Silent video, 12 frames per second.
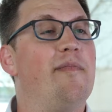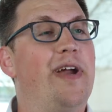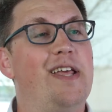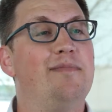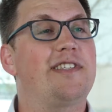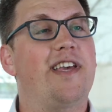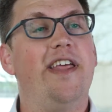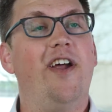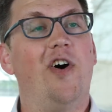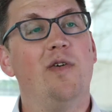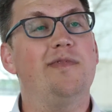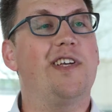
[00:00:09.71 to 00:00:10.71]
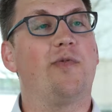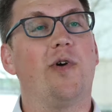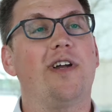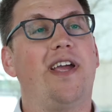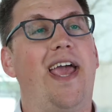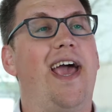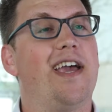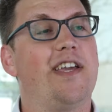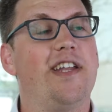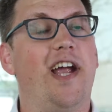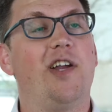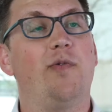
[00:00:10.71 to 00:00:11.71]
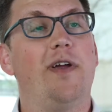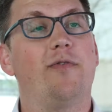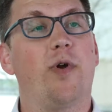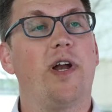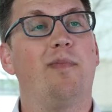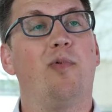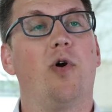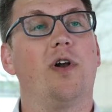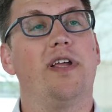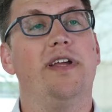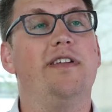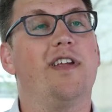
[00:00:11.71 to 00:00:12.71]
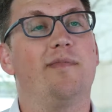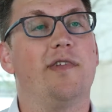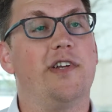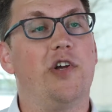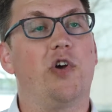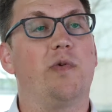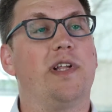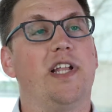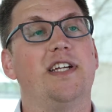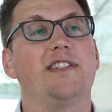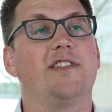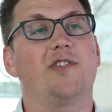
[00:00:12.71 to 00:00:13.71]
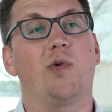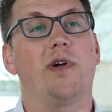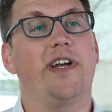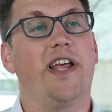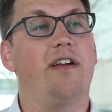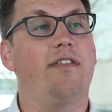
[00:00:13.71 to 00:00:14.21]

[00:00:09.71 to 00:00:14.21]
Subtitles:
My name is Ken Holmes. I work at United Way of Greater Portland. I'm the donor relations coordinator